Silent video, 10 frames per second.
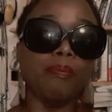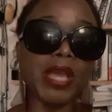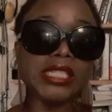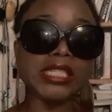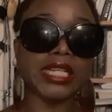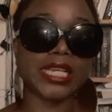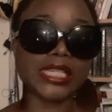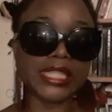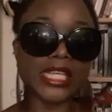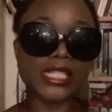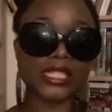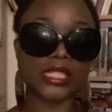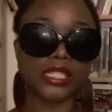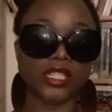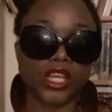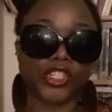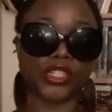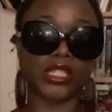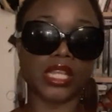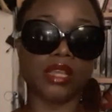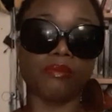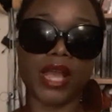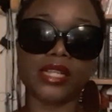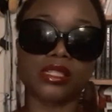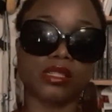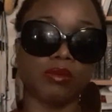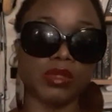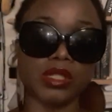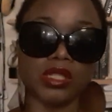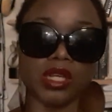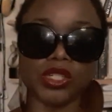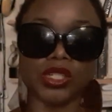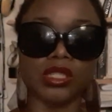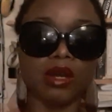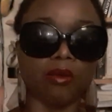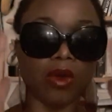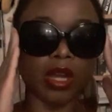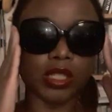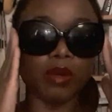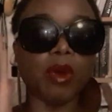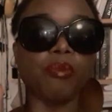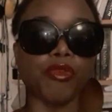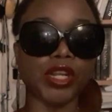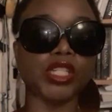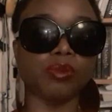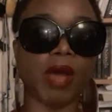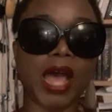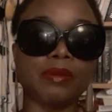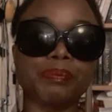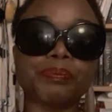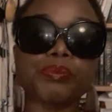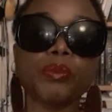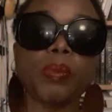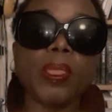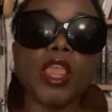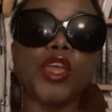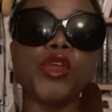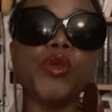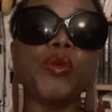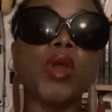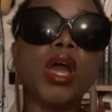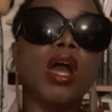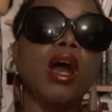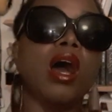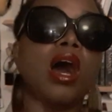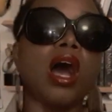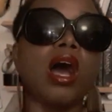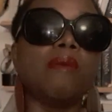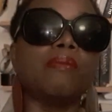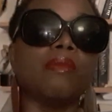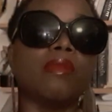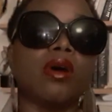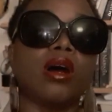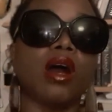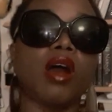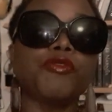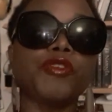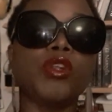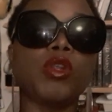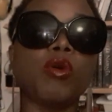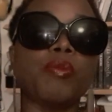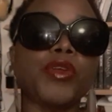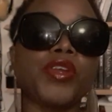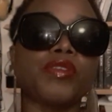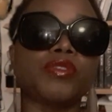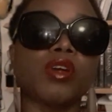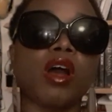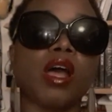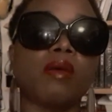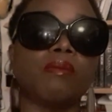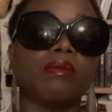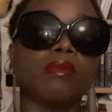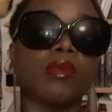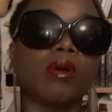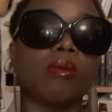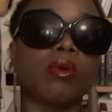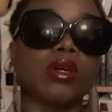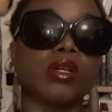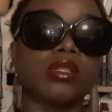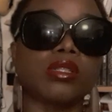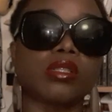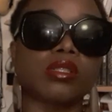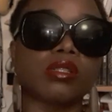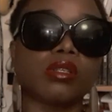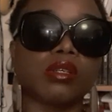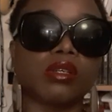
basically, this surgeon, Patterson, was a surgeon that worked, a British man, who, after a long period of time, was